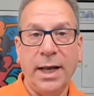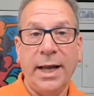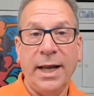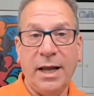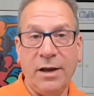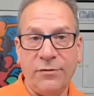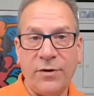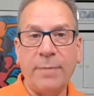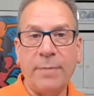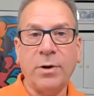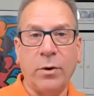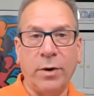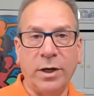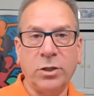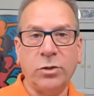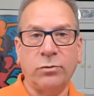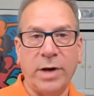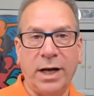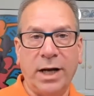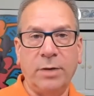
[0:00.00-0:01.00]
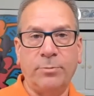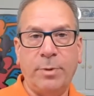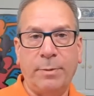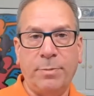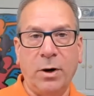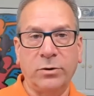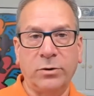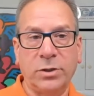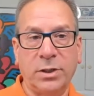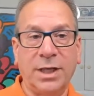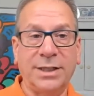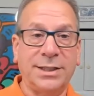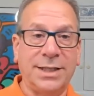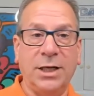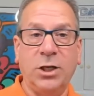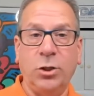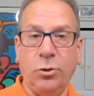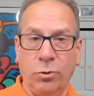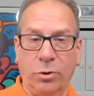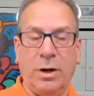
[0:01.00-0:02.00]
If I'm going to write a proposal, let's say
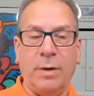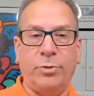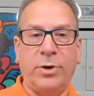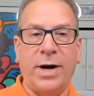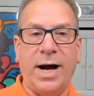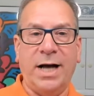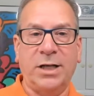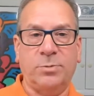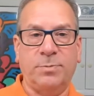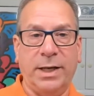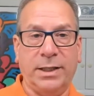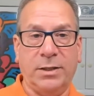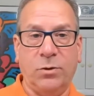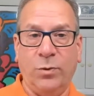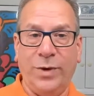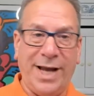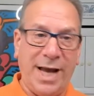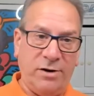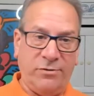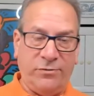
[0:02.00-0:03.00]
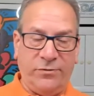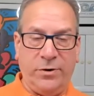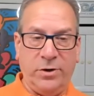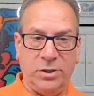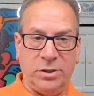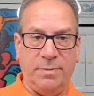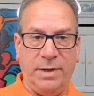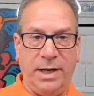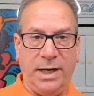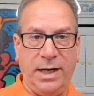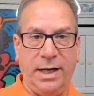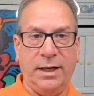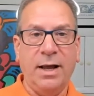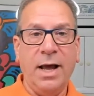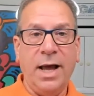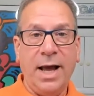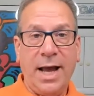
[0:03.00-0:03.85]
you were a prospect and we had a first meeting,